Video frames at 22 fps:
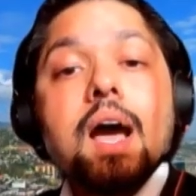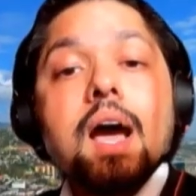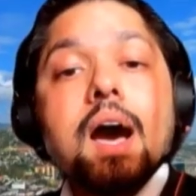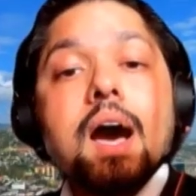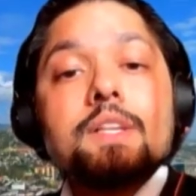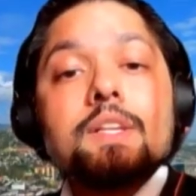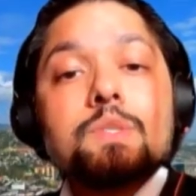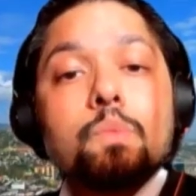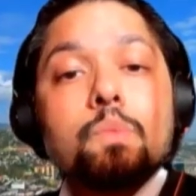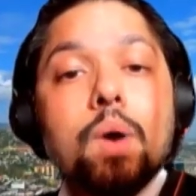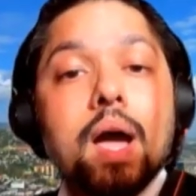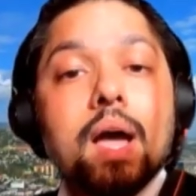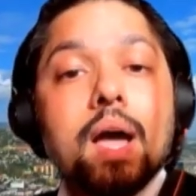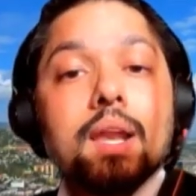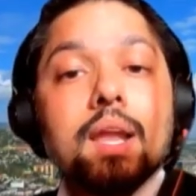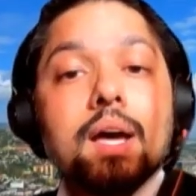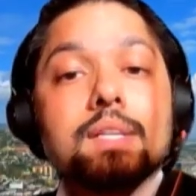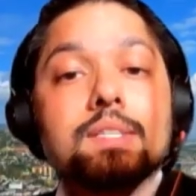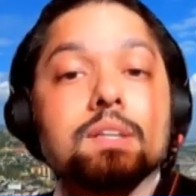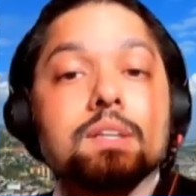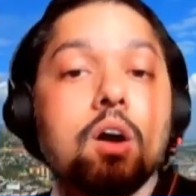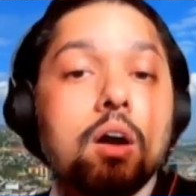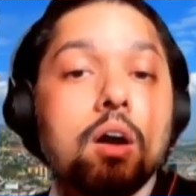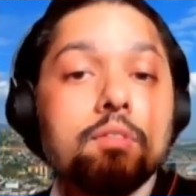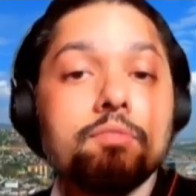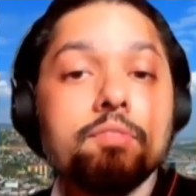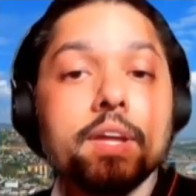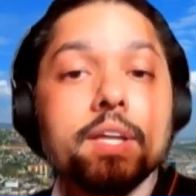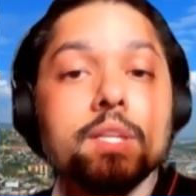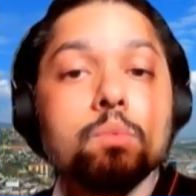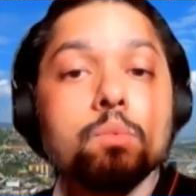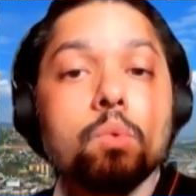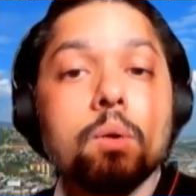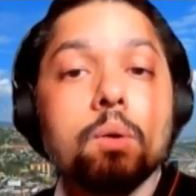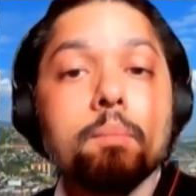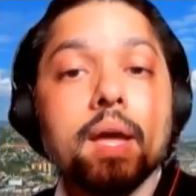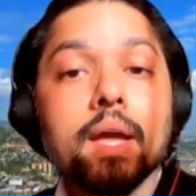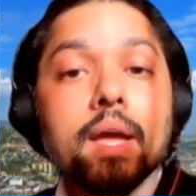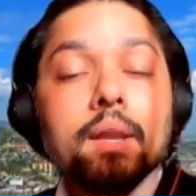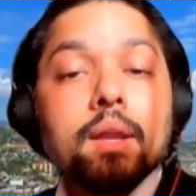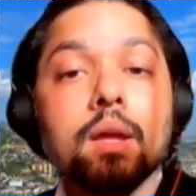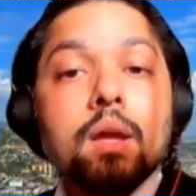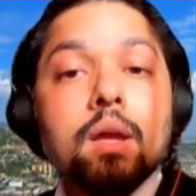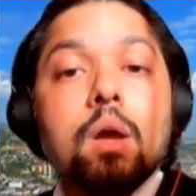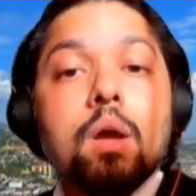as well as conflict women,